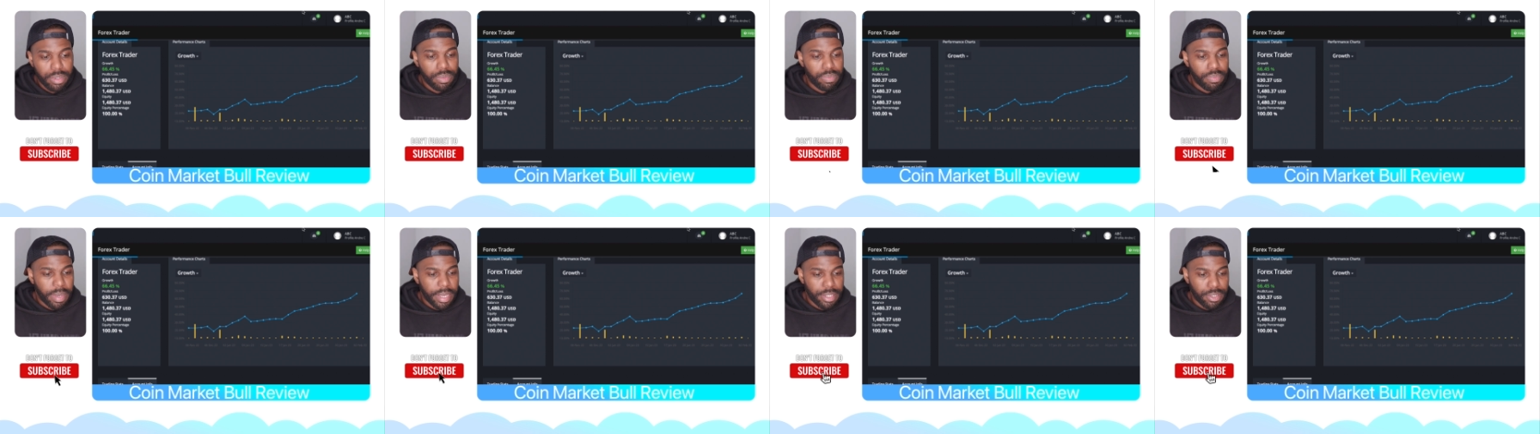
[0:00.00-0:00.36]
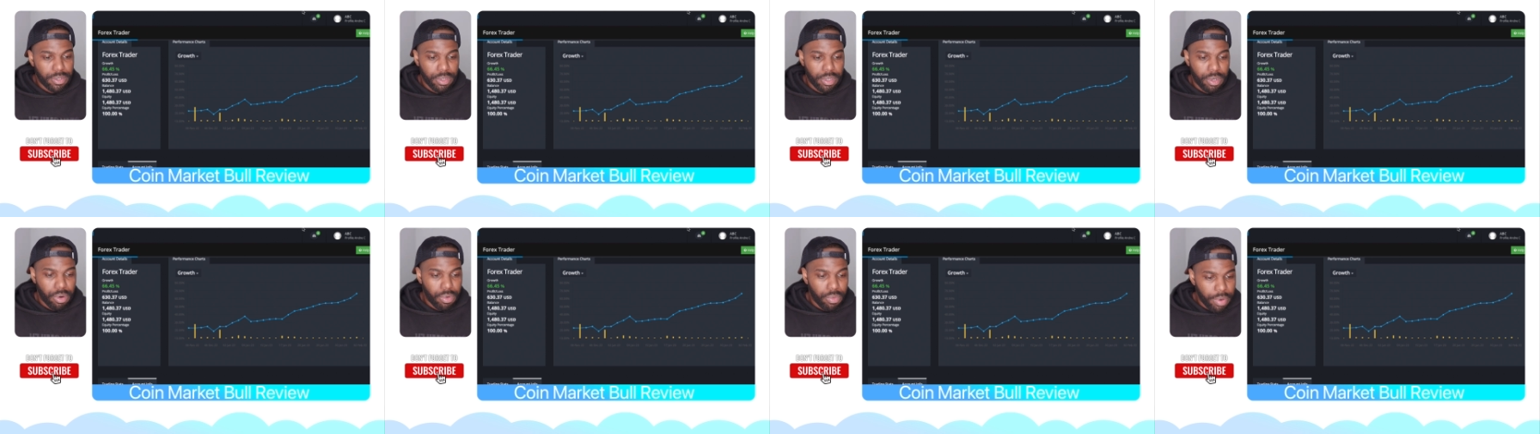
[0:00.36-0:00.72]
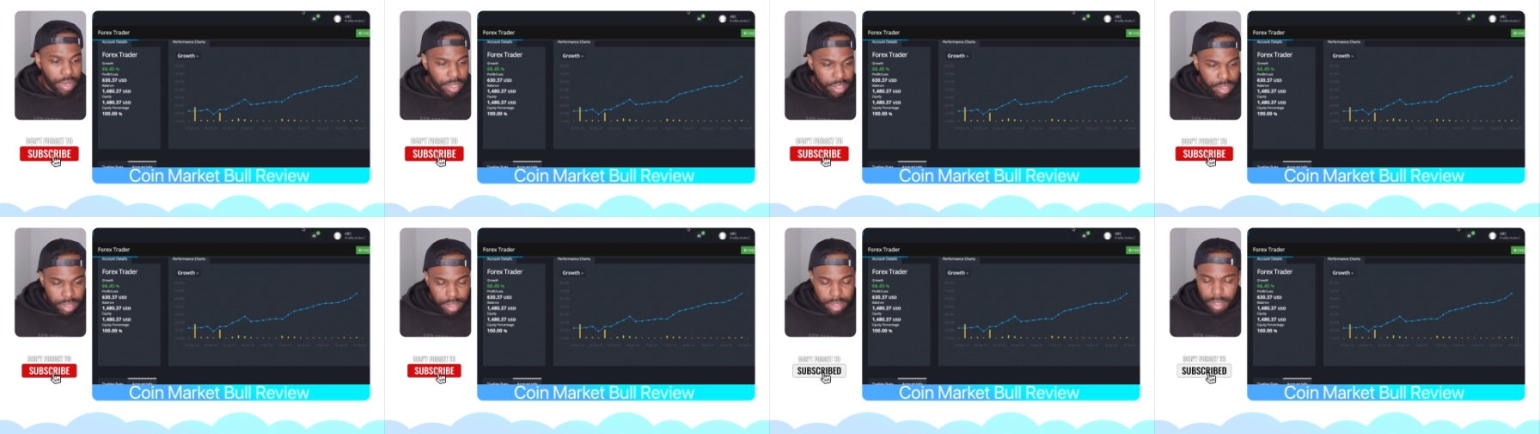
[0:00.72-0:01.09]
based on your
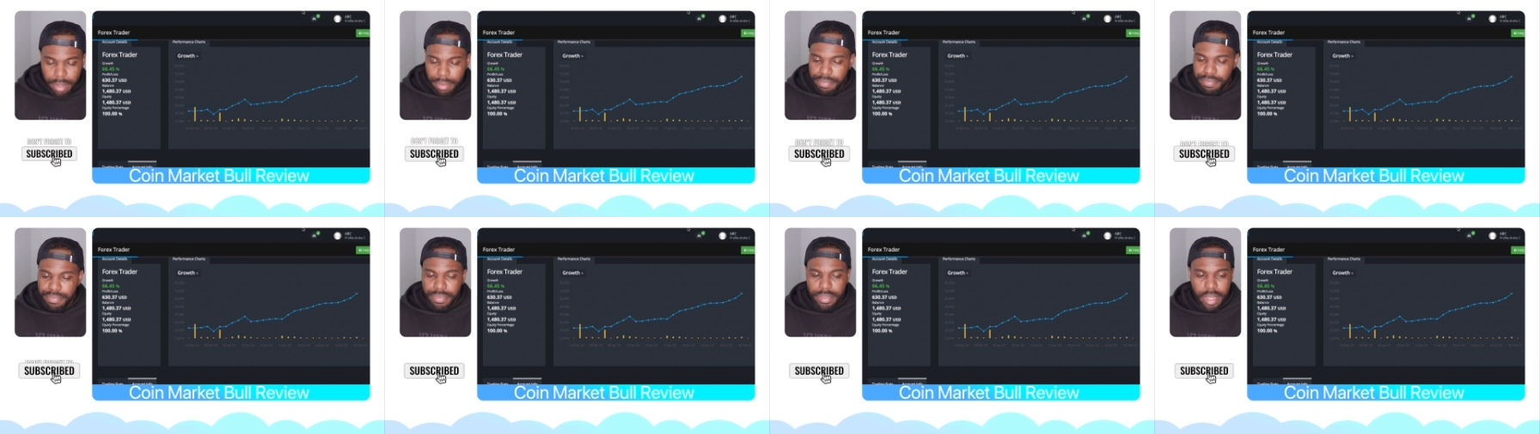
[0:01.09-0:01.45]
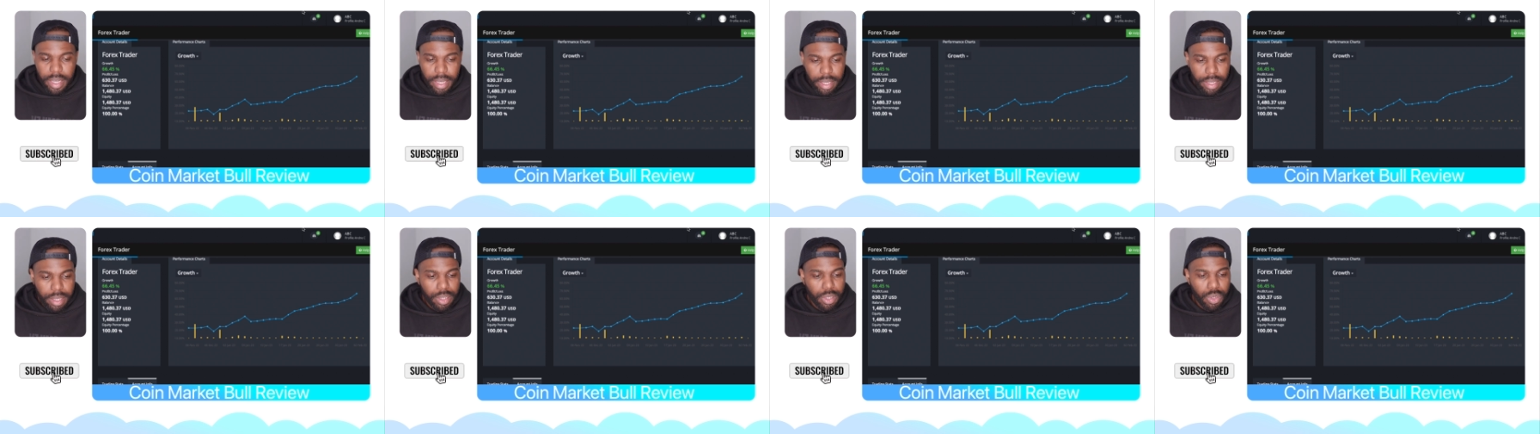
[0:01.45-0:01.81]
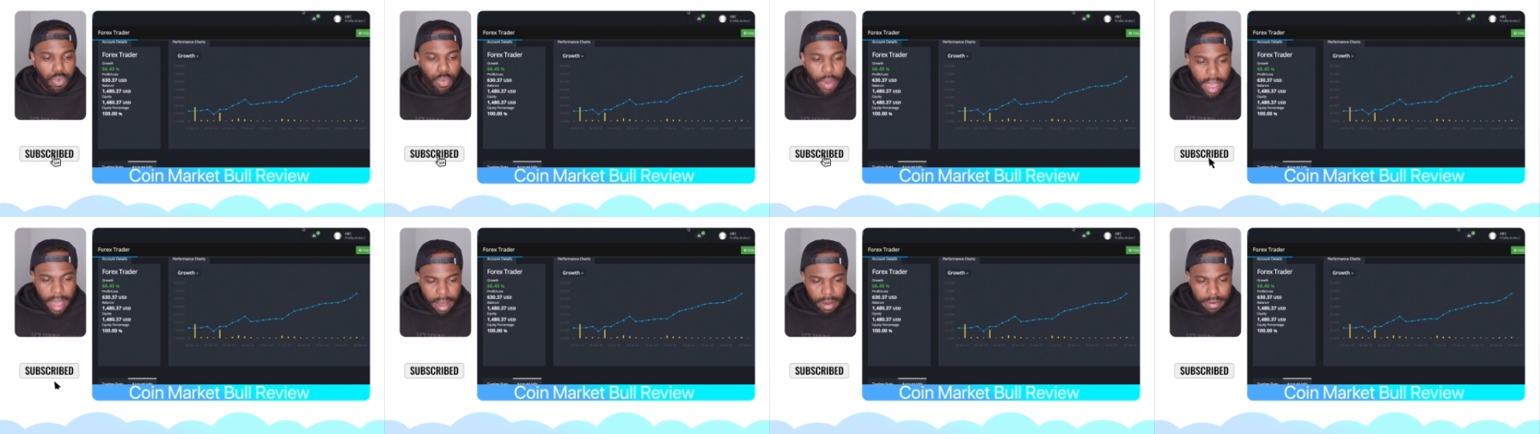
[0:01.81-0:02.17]
risk. Like,
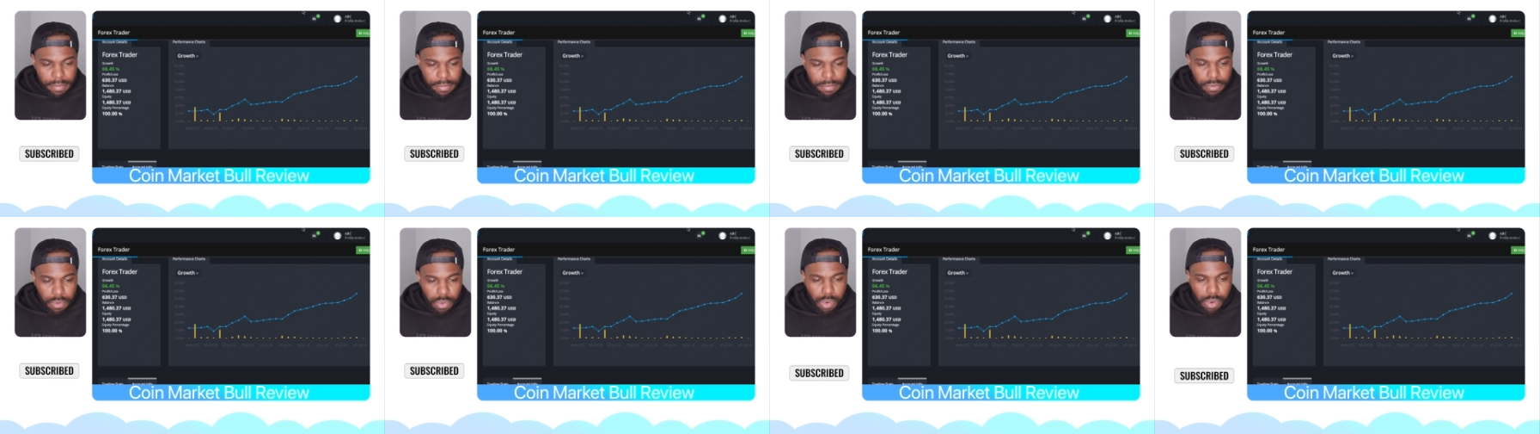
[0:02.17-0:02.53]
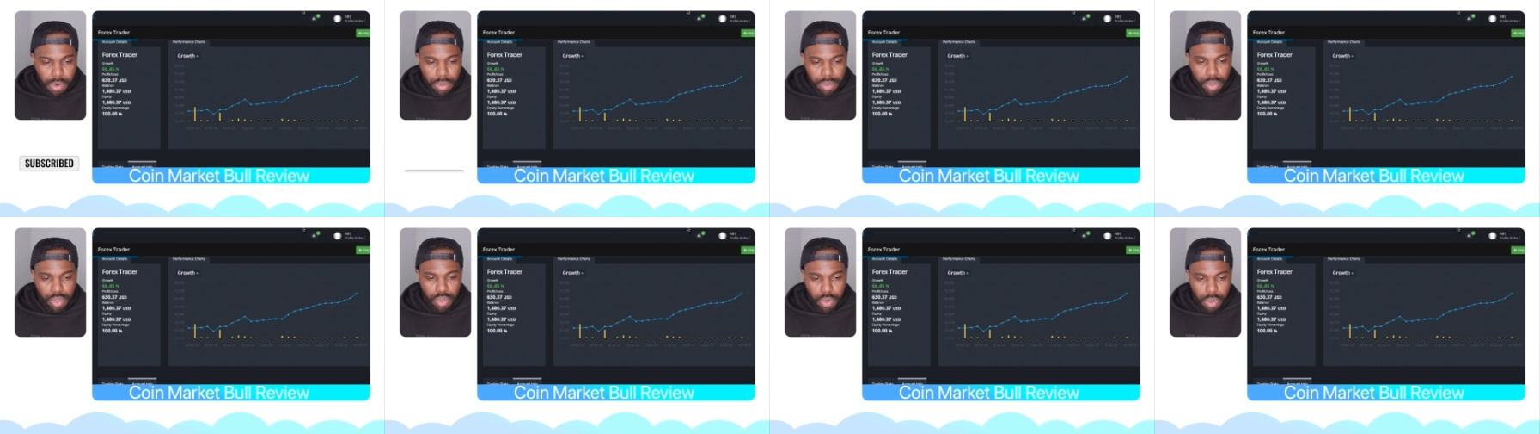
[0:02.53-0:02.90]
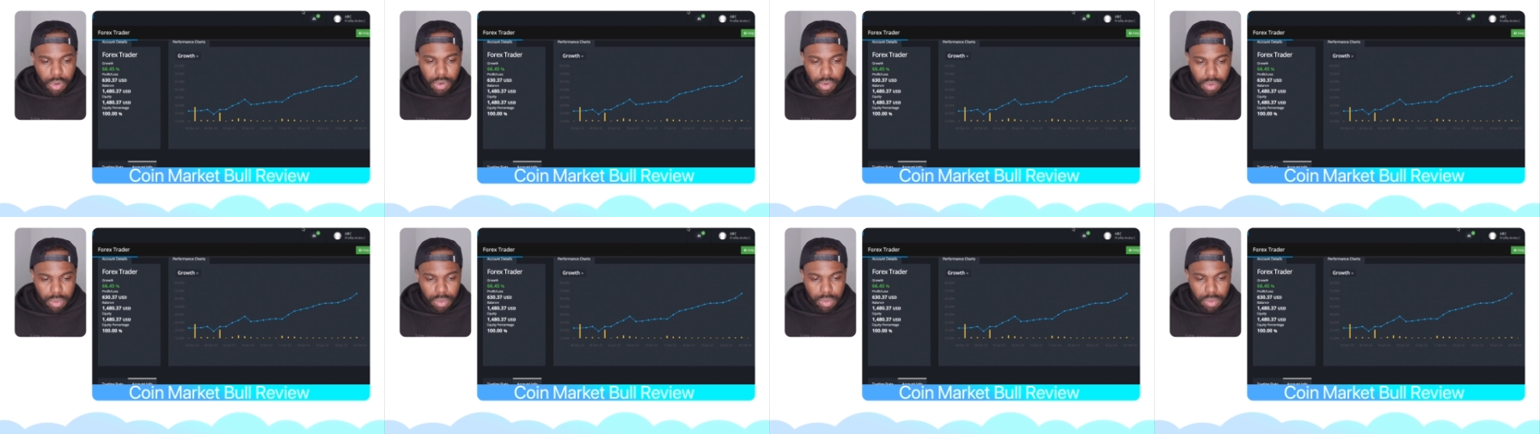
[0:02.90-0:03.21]
you have full control.